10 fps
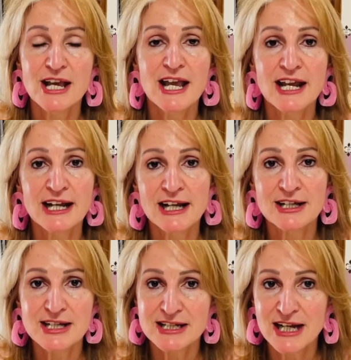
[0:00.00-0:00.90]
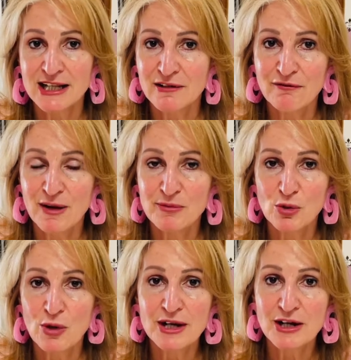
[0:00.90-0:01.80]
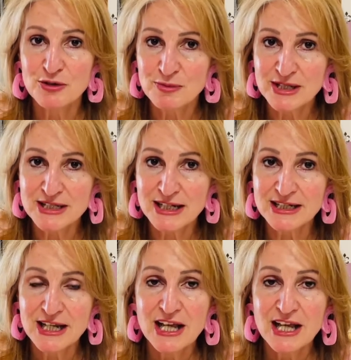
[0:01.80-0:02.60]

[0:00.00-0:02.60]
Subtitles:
and understand the fabric 100%.